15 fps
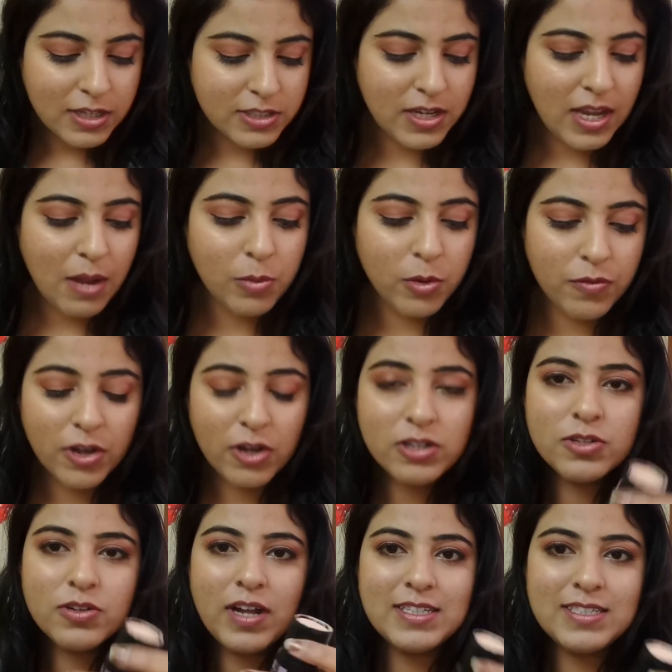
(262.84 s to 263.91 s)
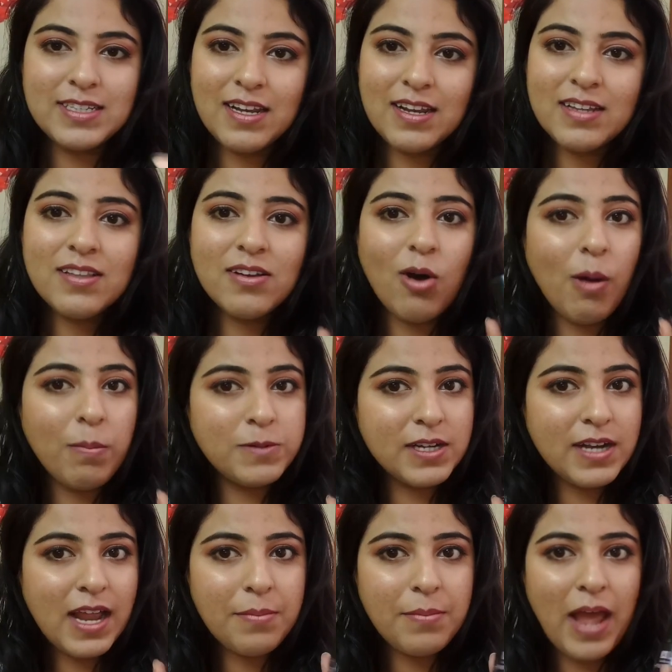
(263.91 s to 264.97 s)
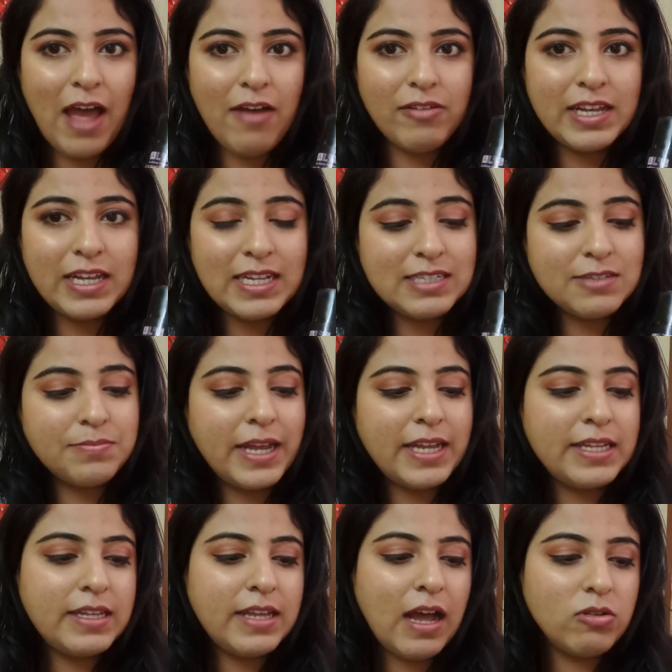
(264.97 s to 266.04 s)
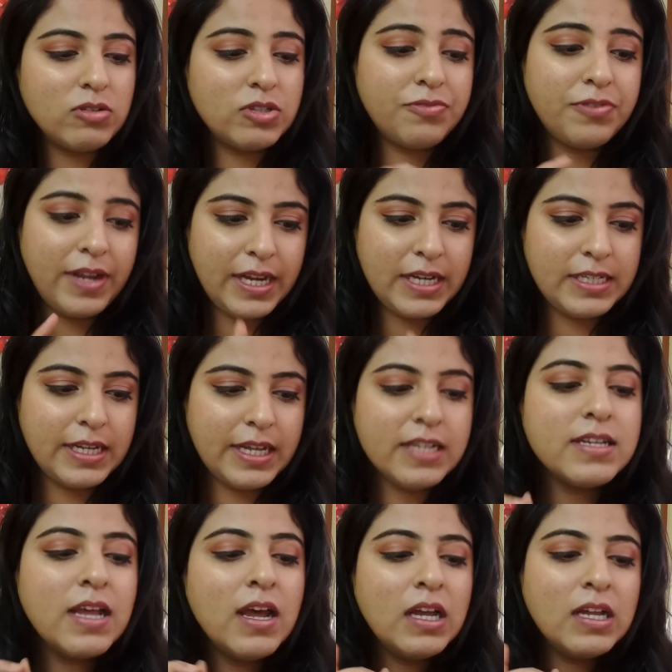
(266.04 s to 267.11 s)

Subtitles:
So yeah, moving on to concealer, the option I am having is by the house of ADS.